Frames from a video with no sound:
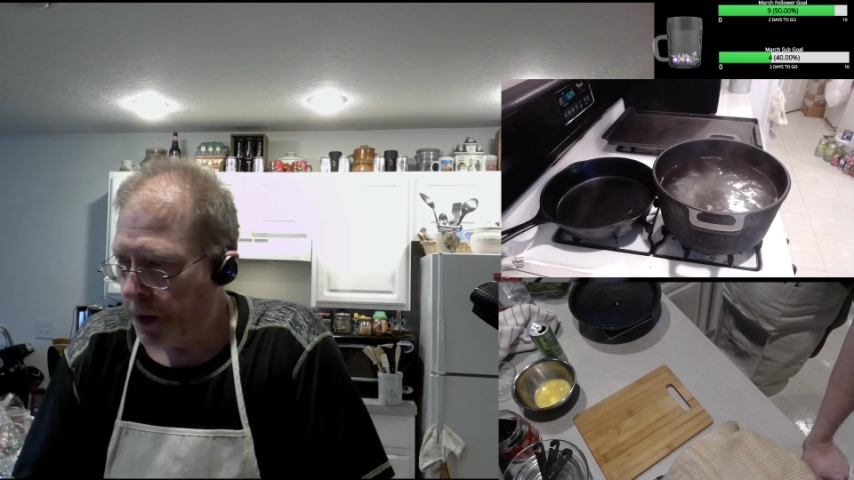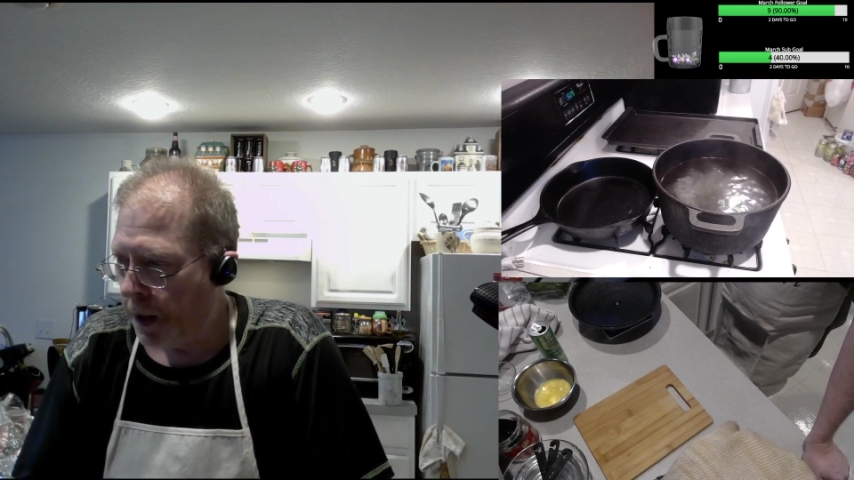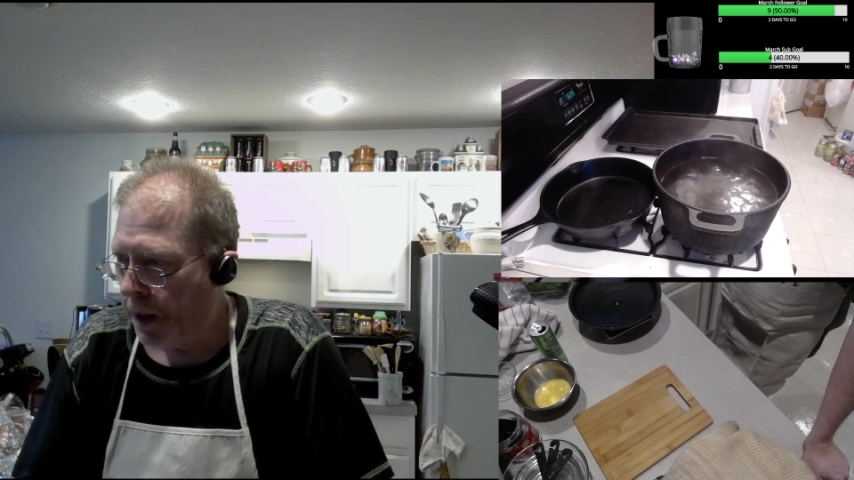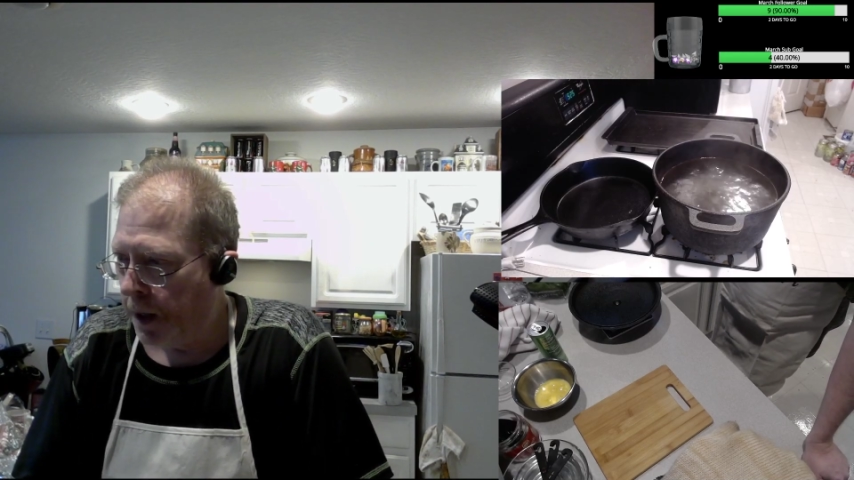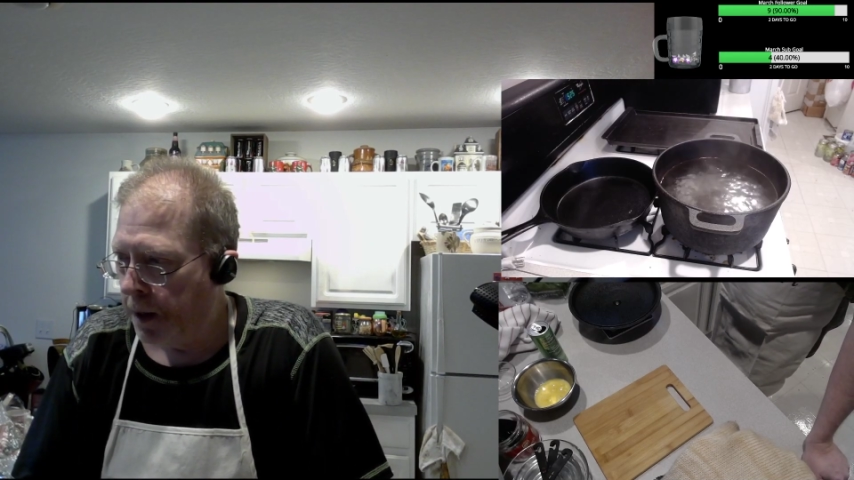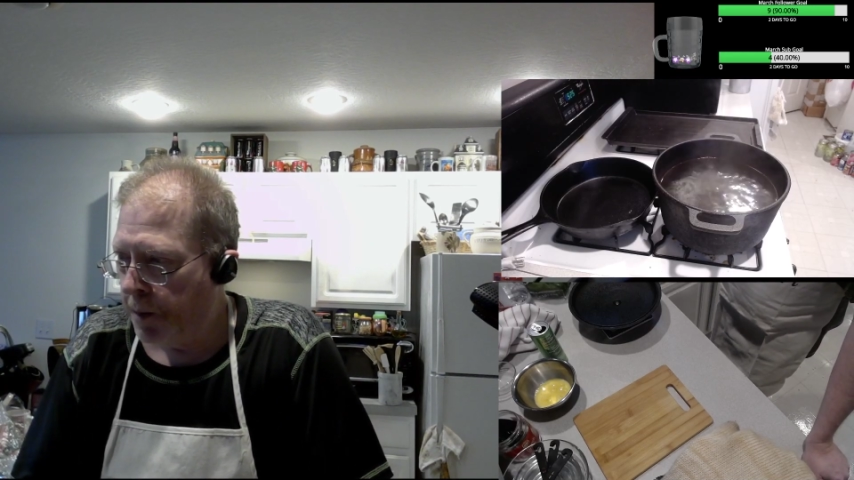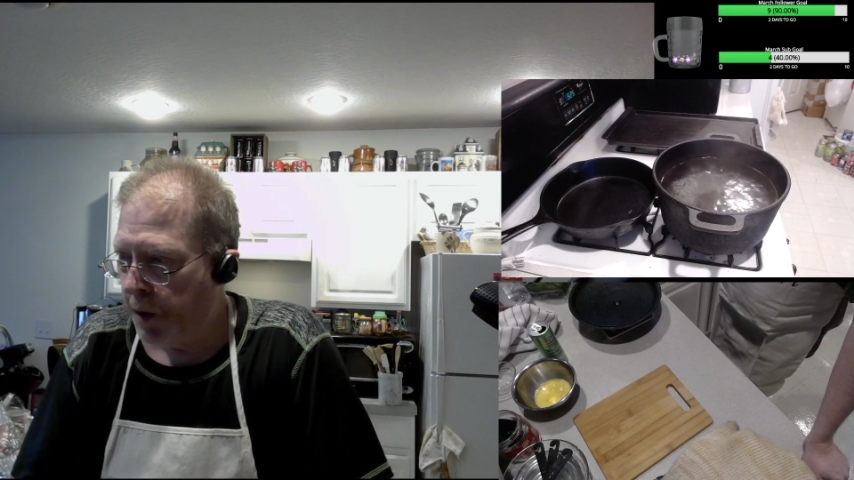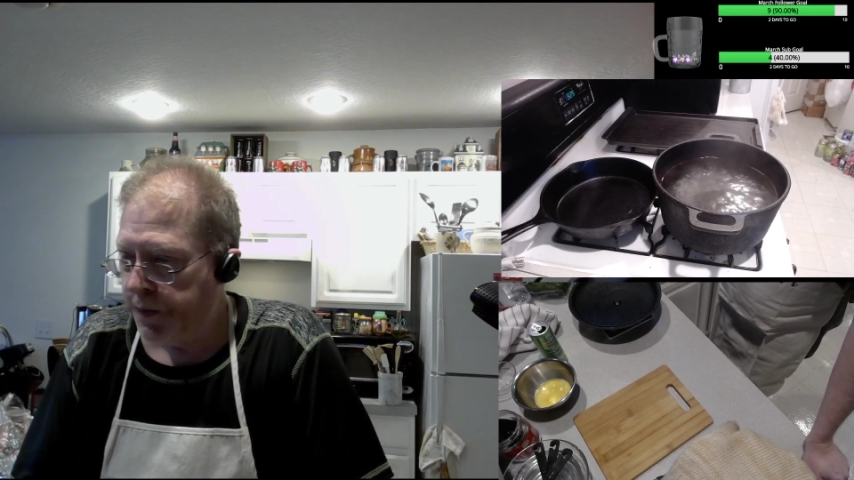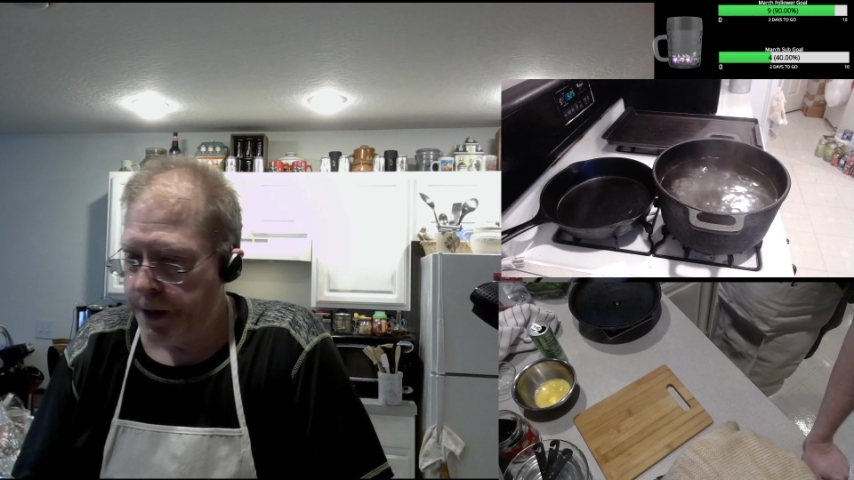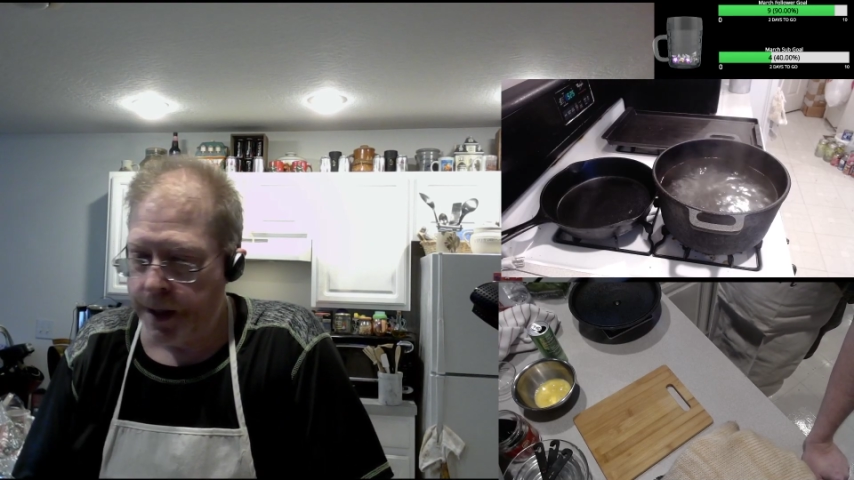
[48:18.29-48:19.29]

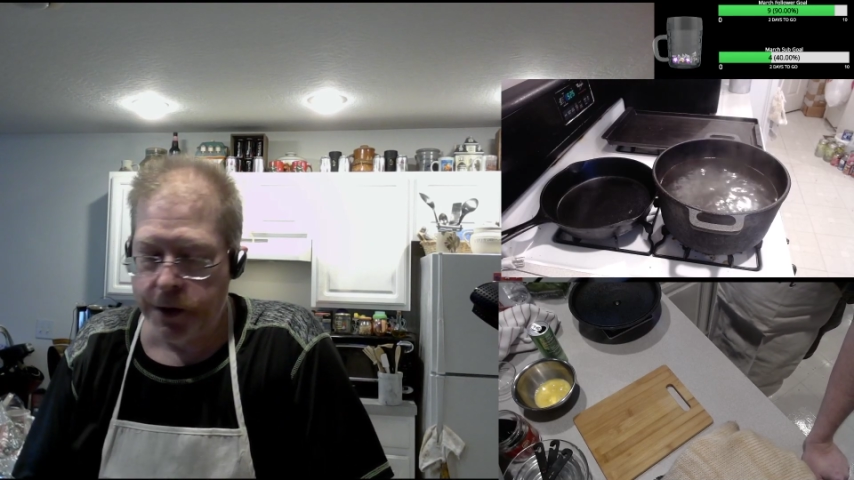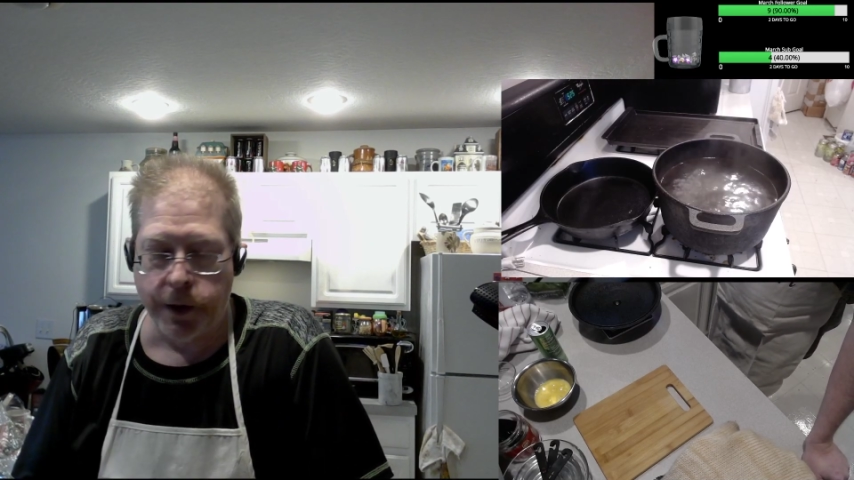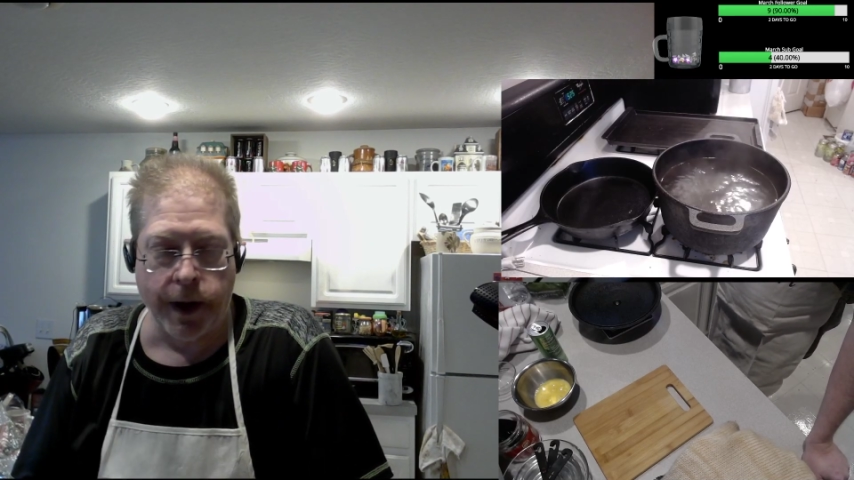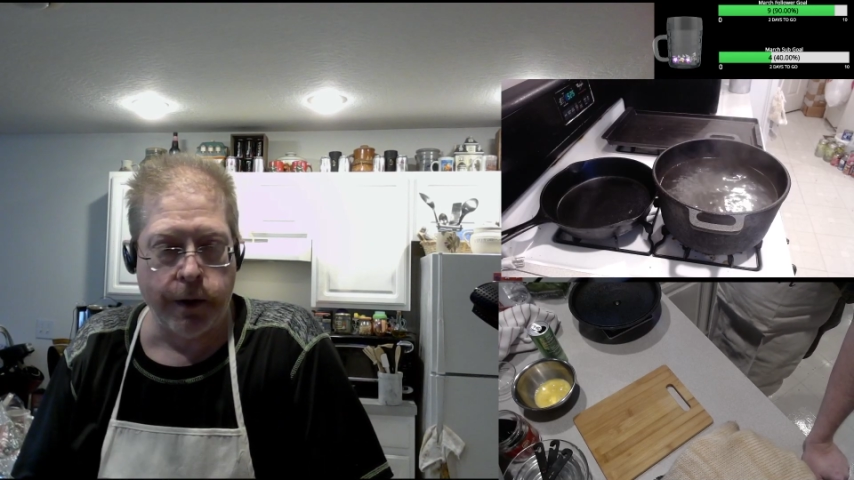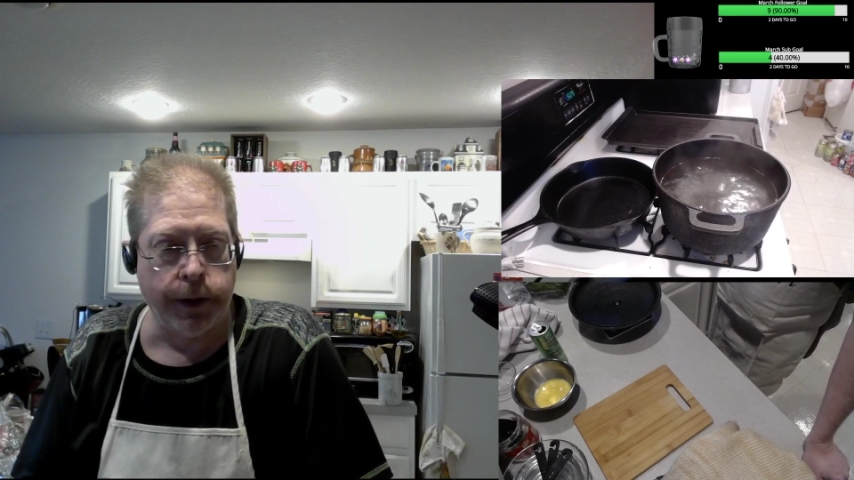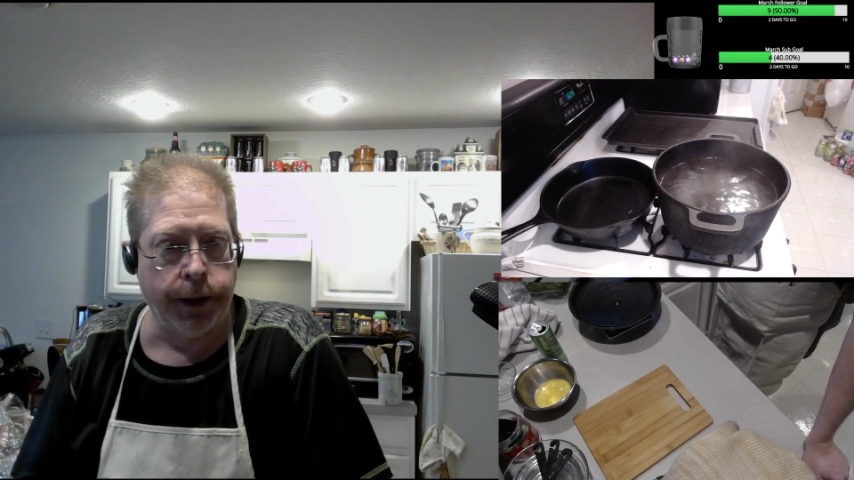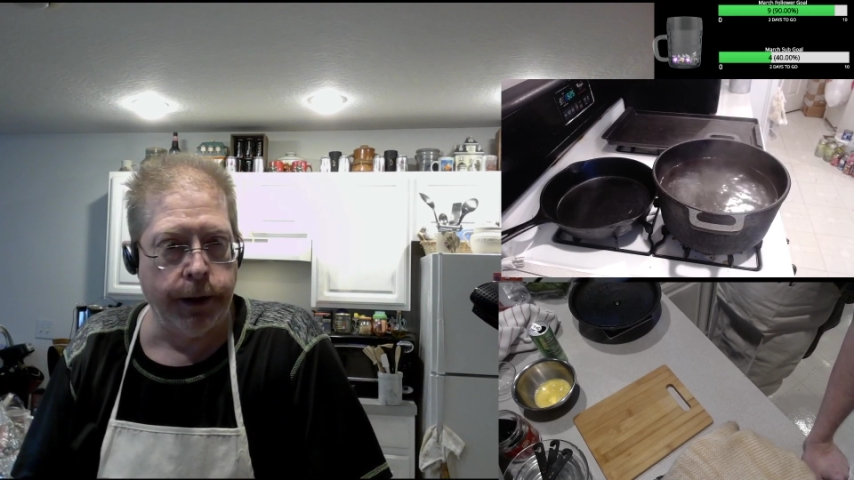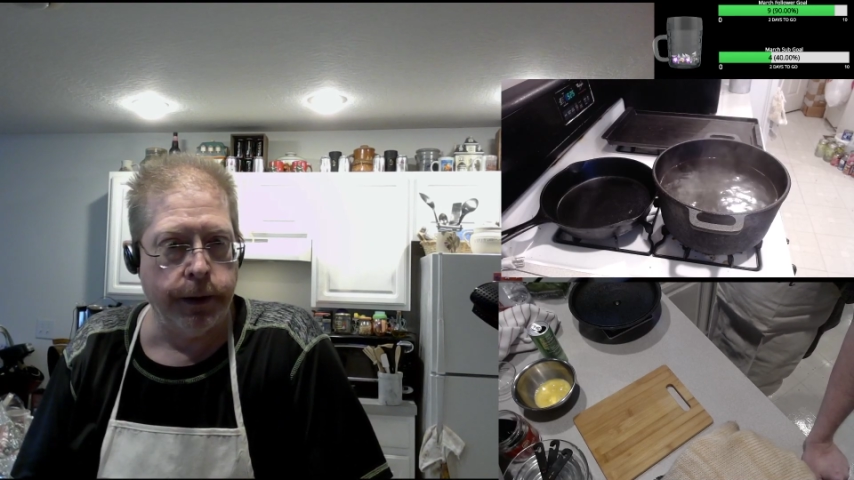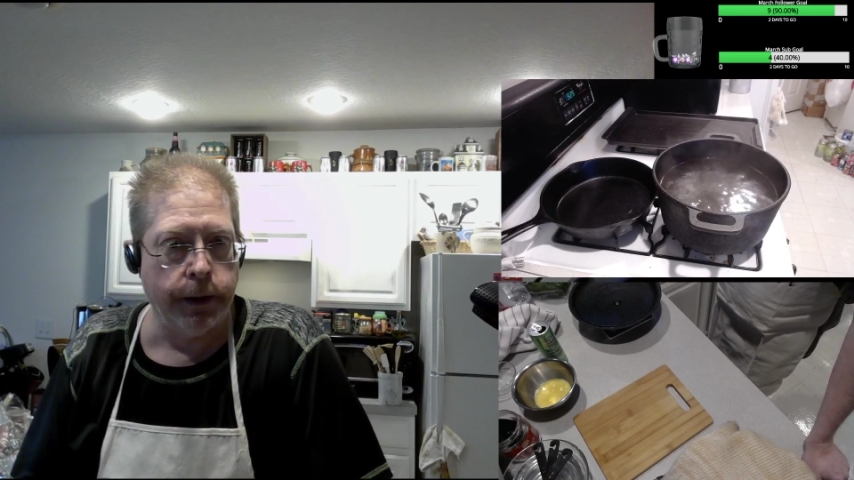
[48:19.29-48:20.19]
Hopefully they turn out good.